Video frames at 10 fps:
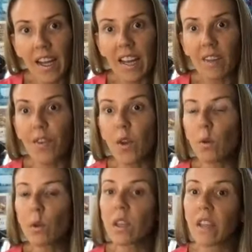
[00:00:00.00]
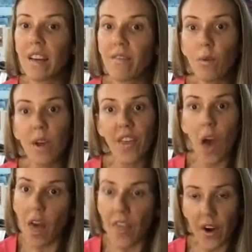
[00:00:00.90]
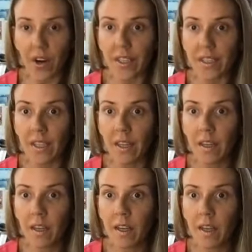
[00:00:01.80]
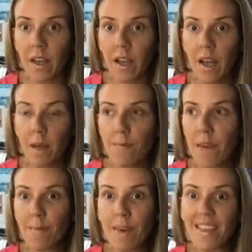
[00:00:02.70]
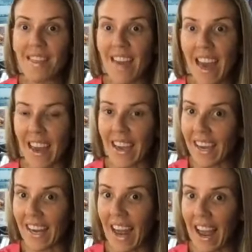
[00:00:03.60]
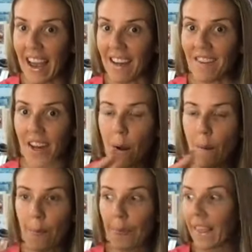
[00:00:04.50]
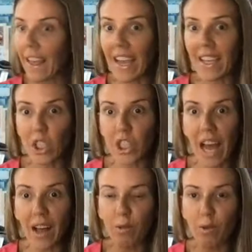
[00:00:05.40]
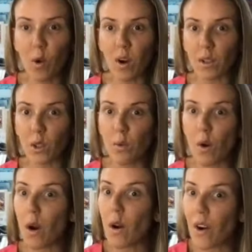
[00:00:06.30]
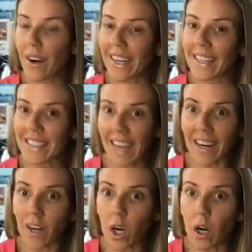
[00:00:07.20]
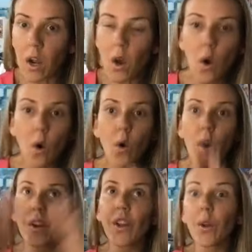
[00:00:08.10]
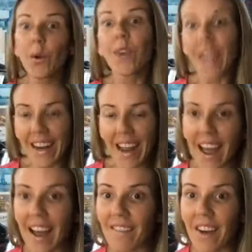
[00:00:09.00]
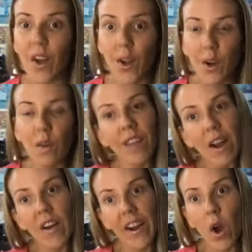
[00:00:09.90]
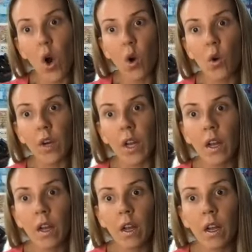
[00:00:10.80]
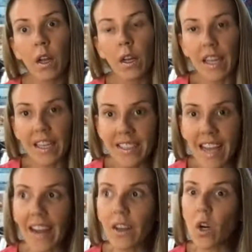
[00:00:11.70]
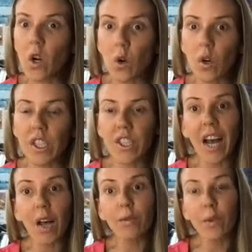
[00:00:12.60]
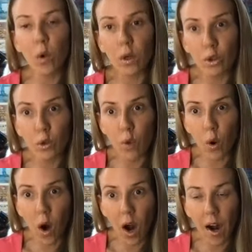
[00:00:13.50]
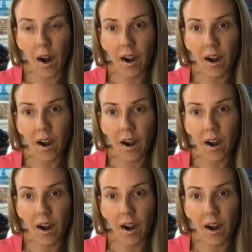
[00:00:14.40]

If you live with others, maybe they can have a shelf or a drawer or a container, or you can have your very own container or shelf or drawer.